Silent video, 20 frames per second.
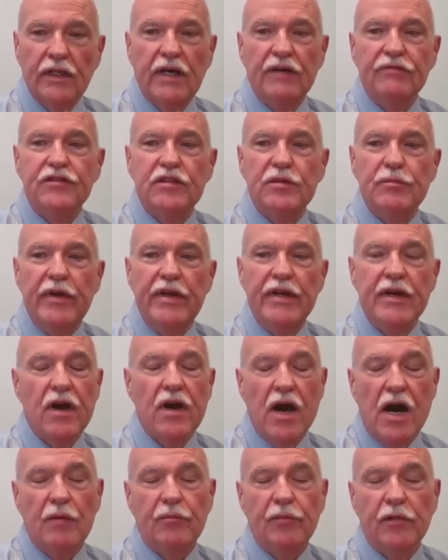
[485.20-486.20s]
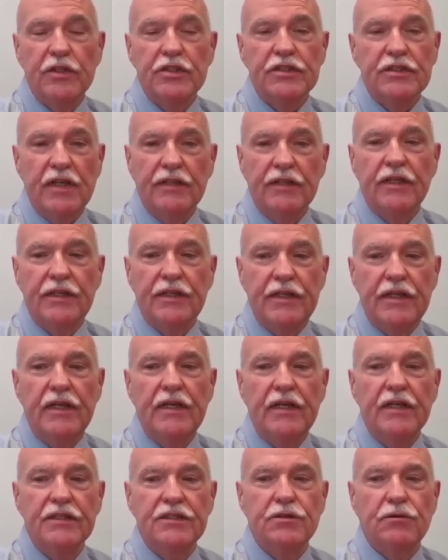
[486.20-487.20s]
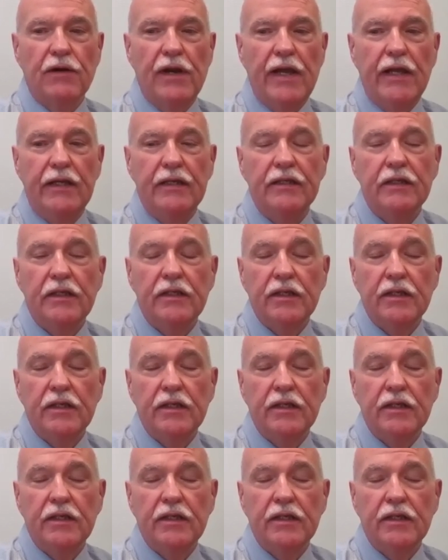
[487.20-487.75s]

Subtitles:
left to be accomplished and the need is great.